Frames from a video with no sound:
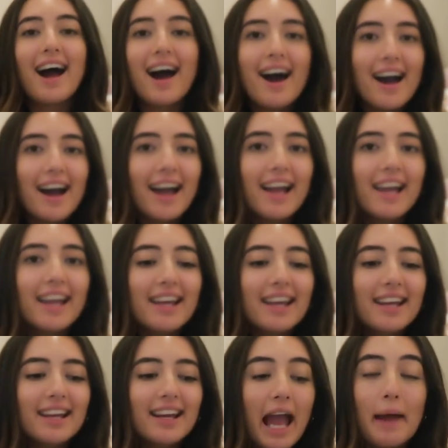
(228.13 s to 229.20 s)

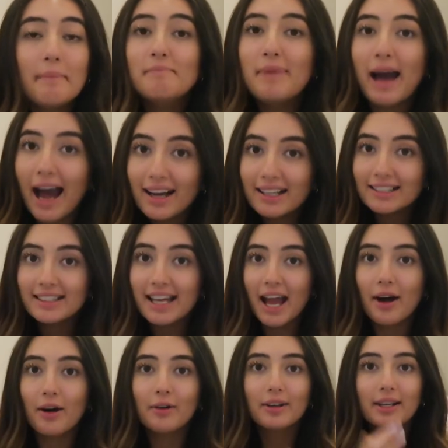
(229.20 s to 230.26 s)
I am back
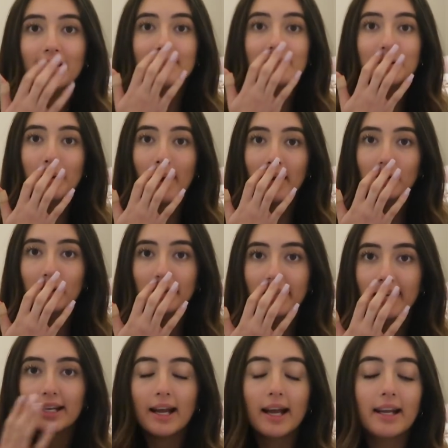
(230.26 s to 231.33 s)
now. It's quite a lot later.